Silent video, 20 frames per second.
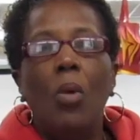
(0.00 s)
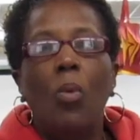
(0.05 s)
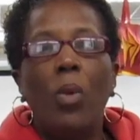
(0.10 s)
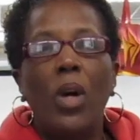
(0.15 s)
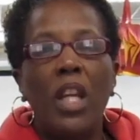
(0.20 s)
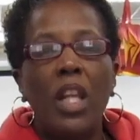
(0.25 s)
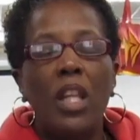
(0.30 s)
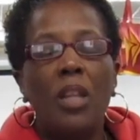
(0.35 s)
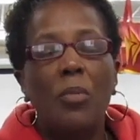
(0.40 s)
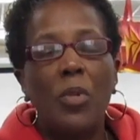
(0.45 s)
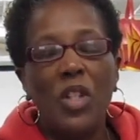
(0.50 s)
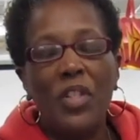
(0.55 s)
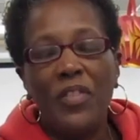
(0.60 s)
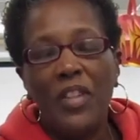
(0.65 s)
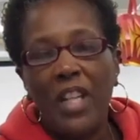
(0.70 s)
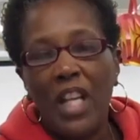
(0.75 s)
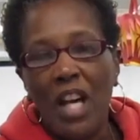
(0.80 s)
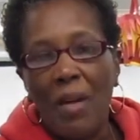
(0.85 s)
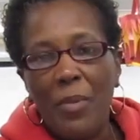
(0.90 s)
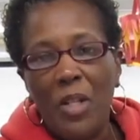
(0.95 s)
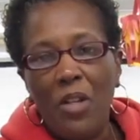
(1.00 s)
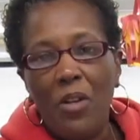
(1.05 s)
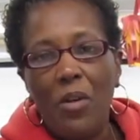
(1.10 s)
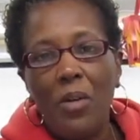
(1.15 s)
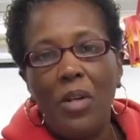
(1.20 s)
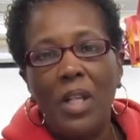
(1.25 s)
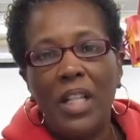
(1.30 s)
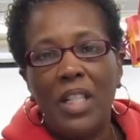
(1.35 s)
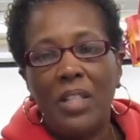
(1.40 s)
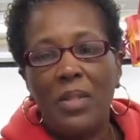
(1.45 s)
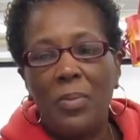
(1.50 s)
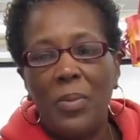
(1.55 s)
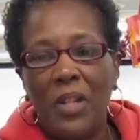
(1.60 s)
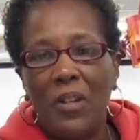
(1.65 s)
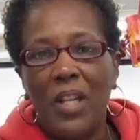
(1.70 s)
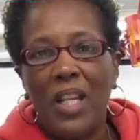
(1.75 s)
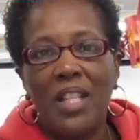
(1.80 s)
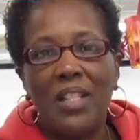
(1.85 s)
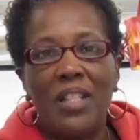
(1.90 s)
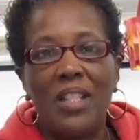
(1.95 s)
one of the most phenomenal
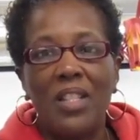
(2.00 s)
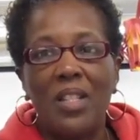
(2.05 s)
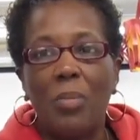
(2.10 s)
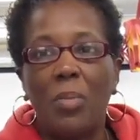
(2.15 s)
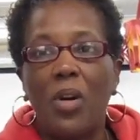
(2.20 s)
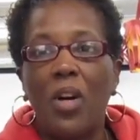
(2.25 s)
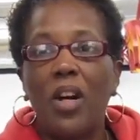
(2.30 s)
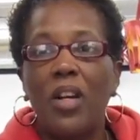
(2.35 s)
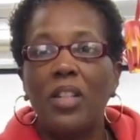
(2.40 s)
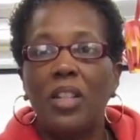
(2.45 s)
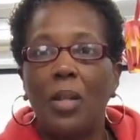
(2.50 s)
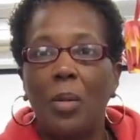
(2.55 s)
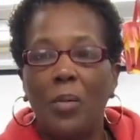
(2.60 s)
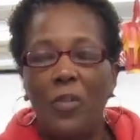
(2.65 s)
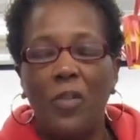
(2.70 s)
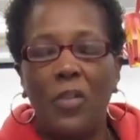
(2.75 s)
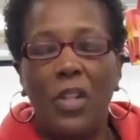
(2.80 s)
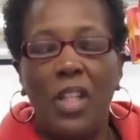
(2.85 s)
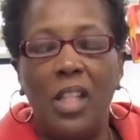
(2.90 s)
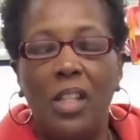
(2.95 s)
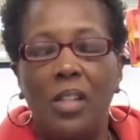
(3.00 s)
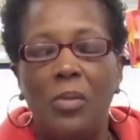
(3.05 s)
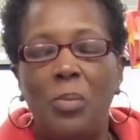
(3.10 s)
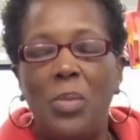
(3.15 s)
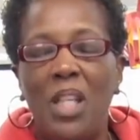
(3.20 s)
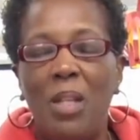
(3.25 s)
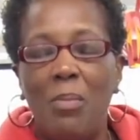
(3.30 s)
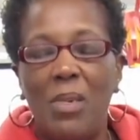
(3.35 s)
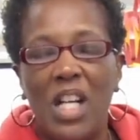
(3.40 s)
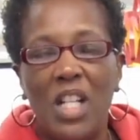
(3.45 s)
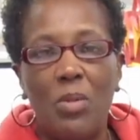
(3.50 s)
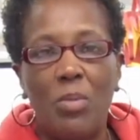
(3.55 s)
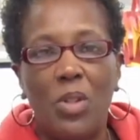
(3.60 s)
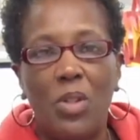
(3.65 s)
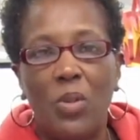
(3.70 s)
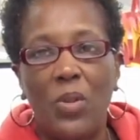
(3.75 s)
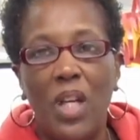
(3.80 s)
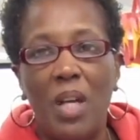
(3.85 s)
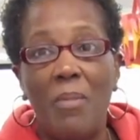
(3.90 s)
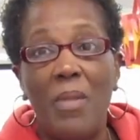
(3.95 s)
experiences, a part of the PIMOSH
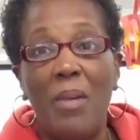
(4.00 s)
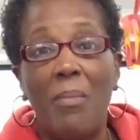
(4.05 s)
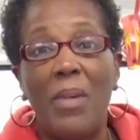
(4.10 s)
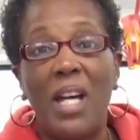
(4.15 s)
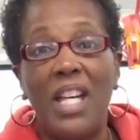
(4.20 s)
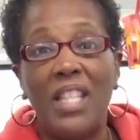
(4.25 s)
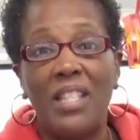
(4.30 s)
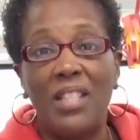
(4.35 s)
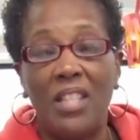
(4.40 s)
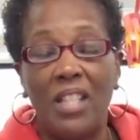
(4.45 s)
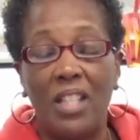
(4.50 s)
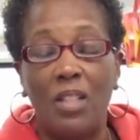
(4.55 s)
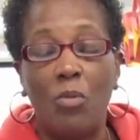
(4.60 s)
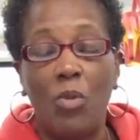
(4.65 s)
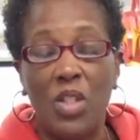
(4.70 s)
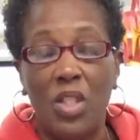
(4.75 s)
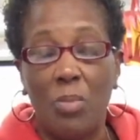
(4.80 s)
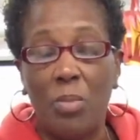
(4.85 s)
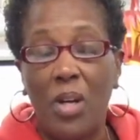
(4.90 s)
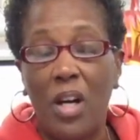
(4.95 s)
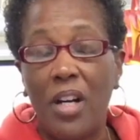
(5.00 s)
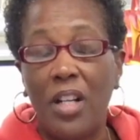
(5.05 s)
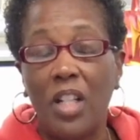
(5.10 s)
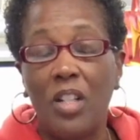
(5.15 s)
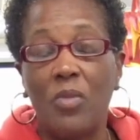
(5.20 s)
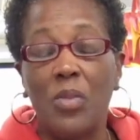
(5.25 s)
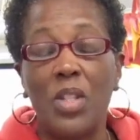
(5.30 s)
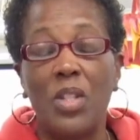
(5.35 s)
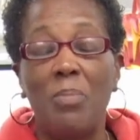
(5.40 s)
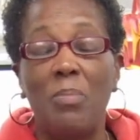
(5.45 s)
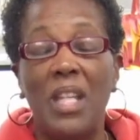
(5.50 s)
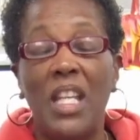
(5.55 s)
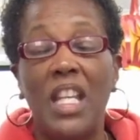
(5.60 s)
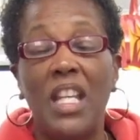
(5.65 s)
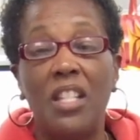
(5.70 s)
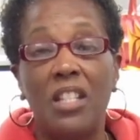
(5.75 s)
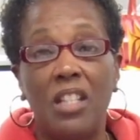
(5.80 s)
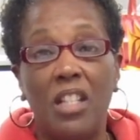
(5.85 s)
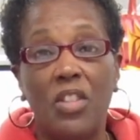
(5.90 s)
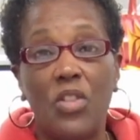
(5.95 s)
program that my son was a part of, was
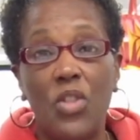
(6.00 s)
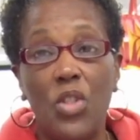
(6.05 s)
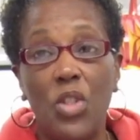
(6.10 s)
meeting Doug